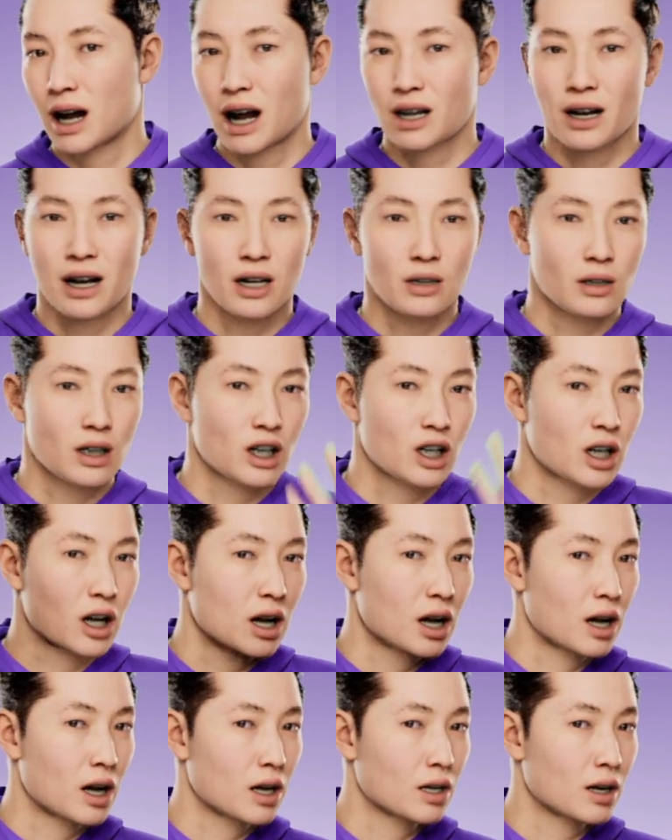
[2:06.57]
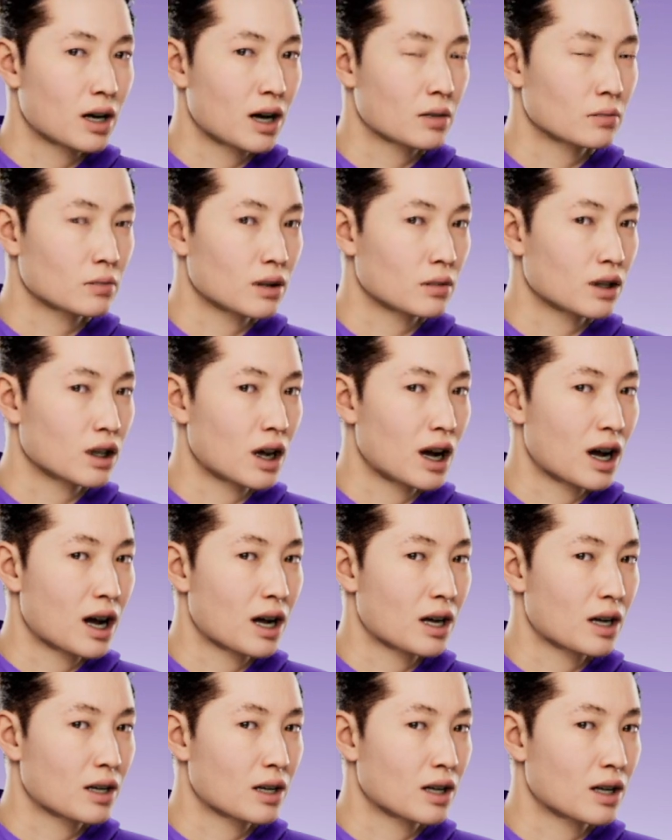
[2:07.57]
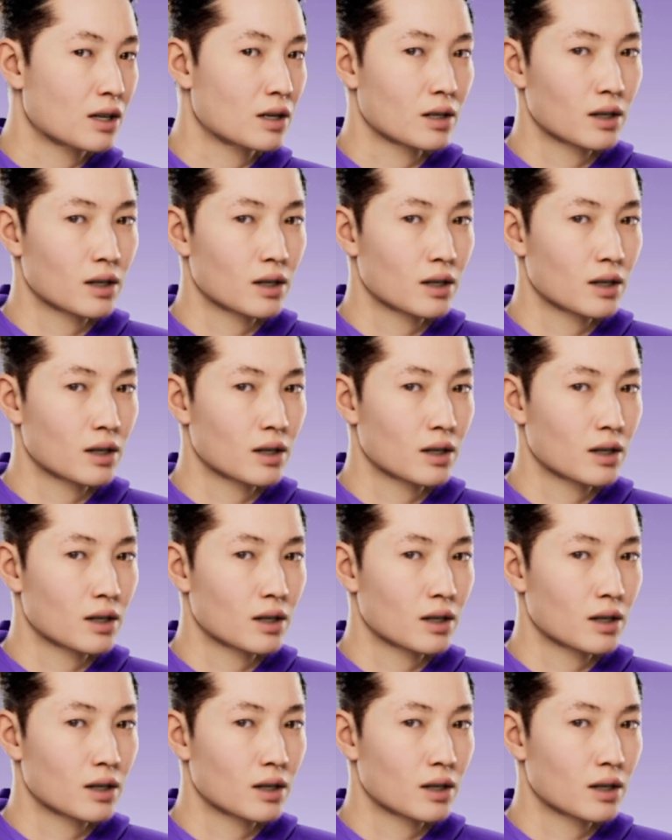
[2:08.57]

and then you can turn and move your hands.